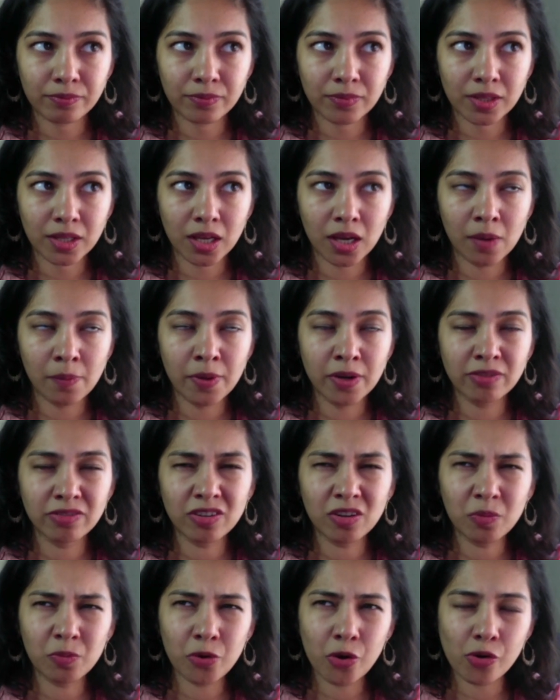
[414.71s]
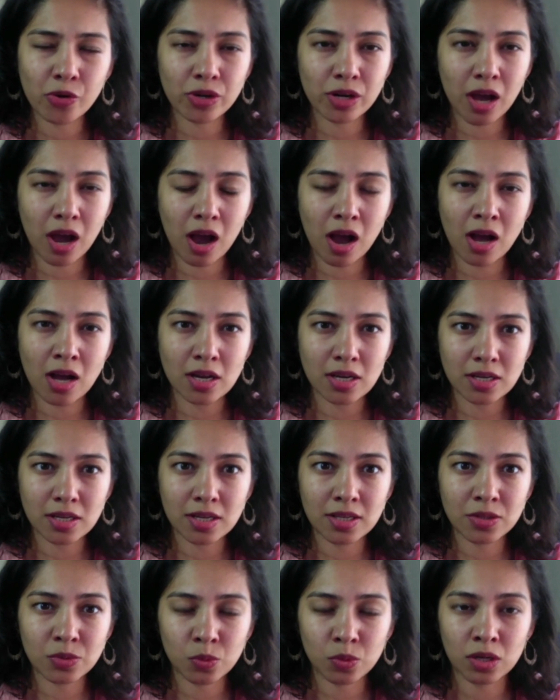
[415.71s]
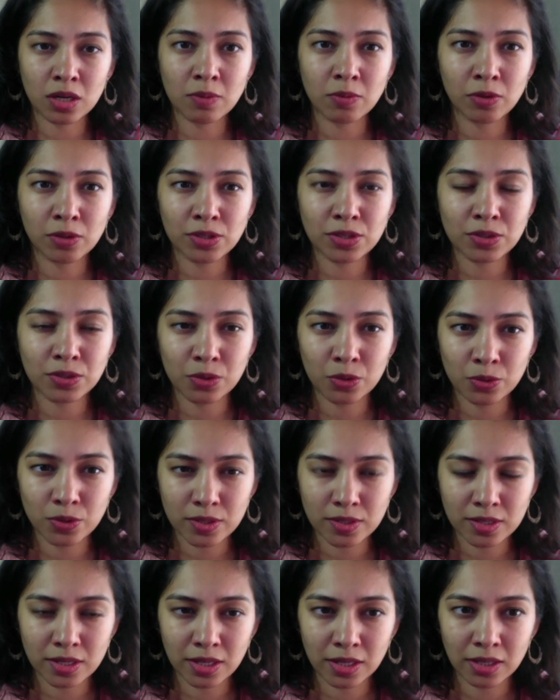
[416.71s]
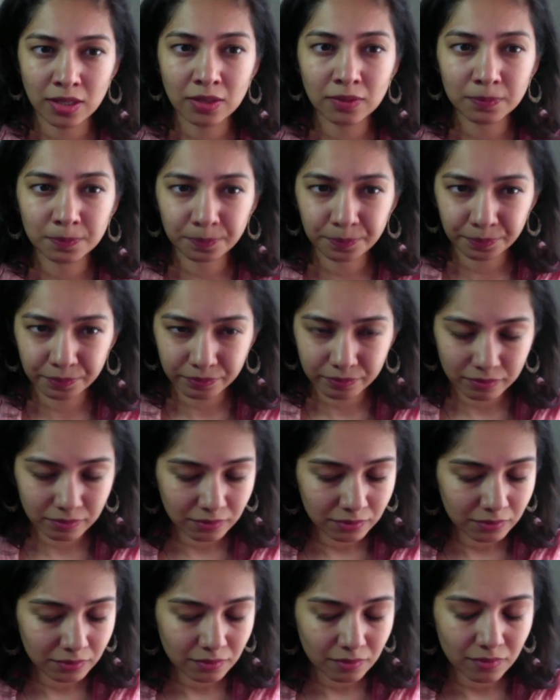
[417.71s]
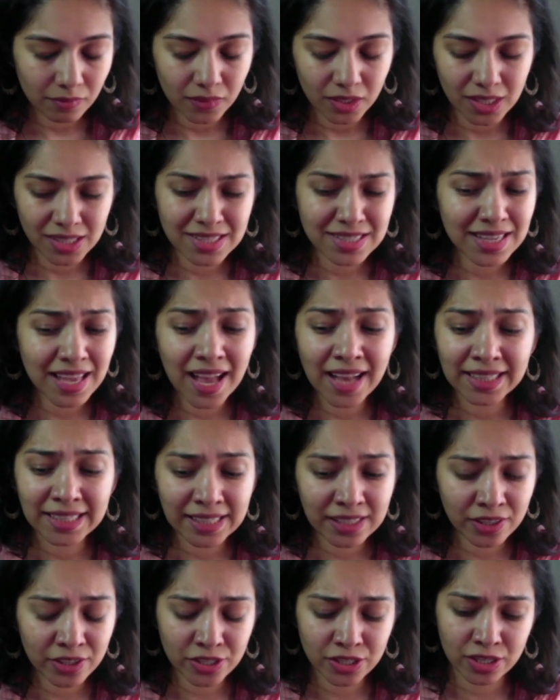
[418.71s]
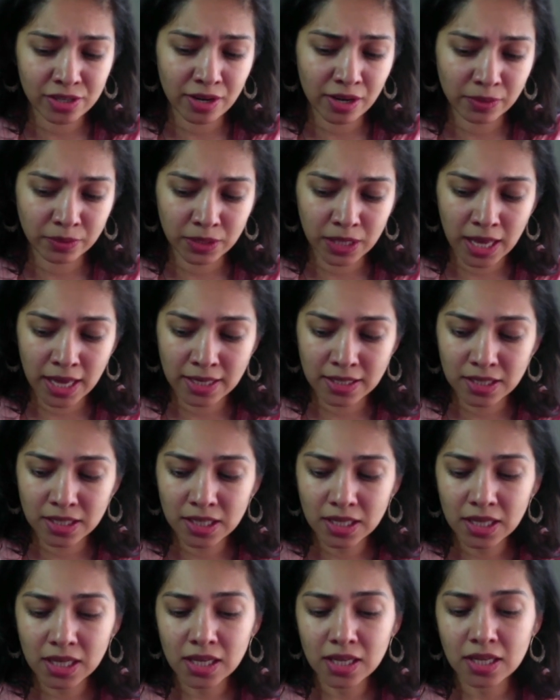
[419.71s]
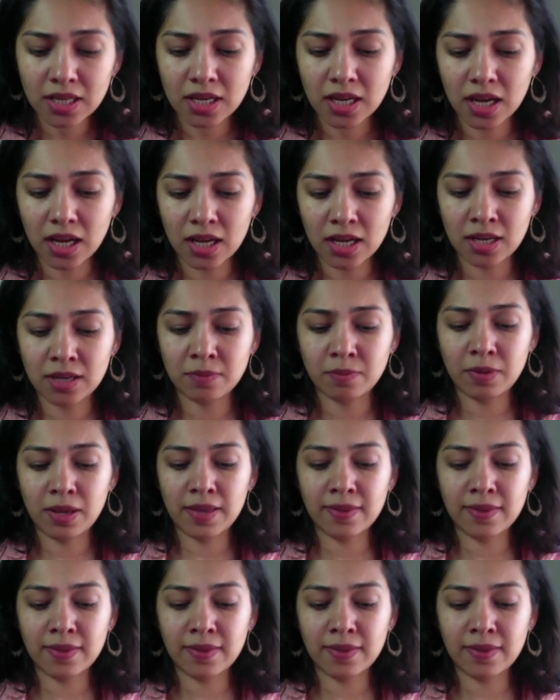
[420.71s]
a bit of a broken heart is what I'm also noticing. Sad energy around that. And